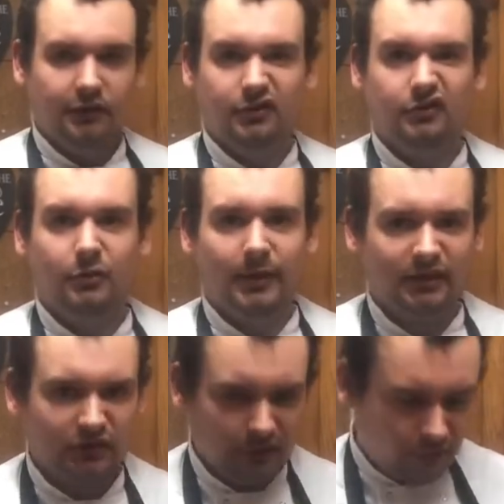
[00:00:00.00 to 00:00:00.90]
is just a quick
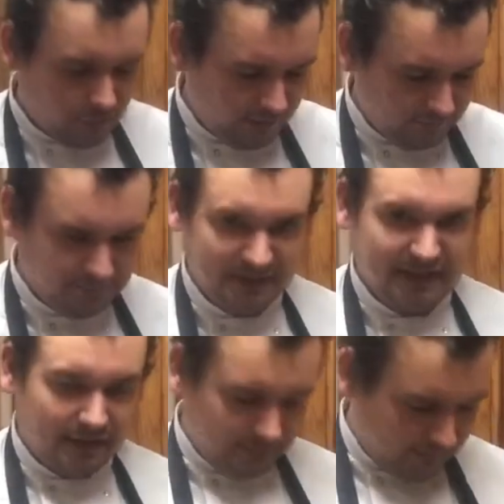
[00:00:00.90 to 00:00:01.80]
slawy
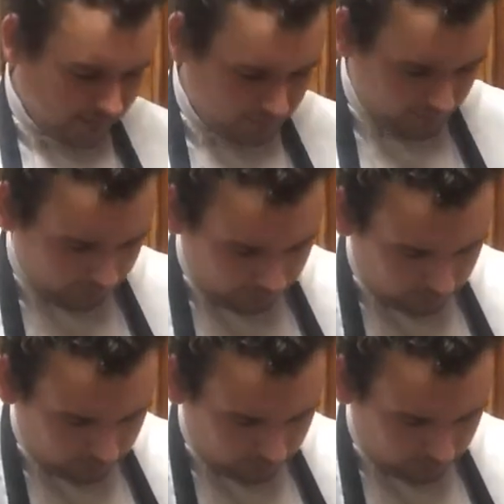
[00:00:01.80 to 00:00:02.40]
salad type thing.